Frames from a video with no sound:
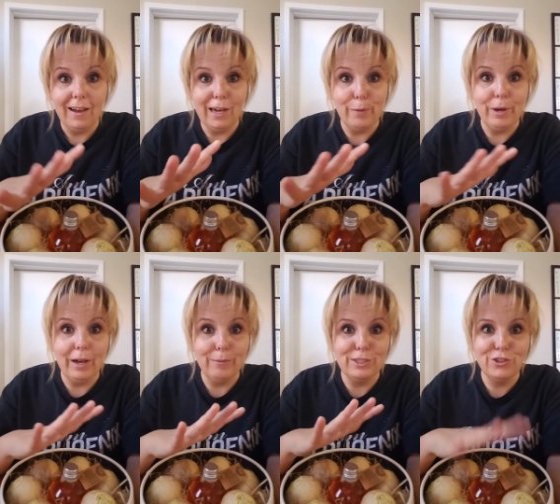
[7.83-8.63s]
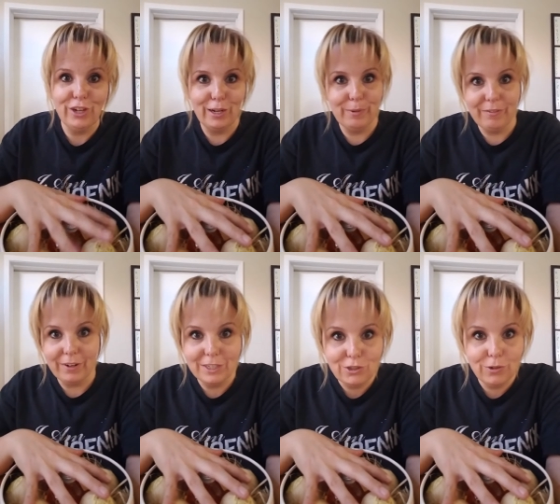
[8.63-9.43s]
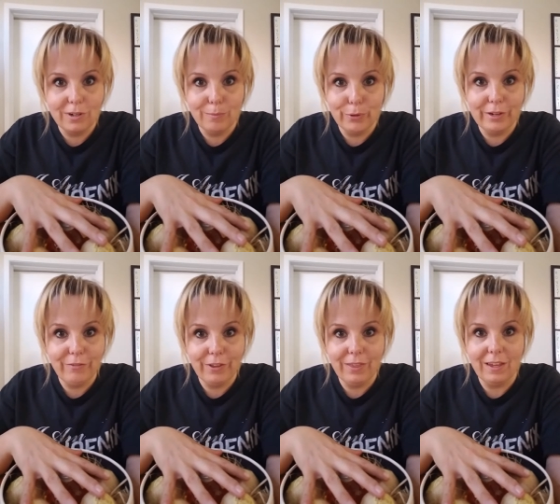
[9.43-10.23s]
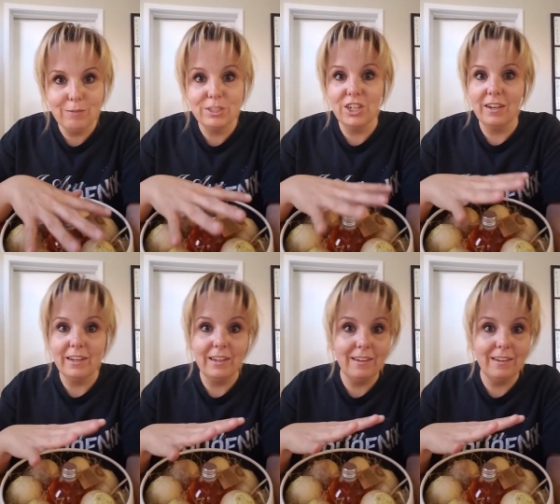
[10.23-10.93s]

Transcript: Um, I was trying to be very short and brief with it, which I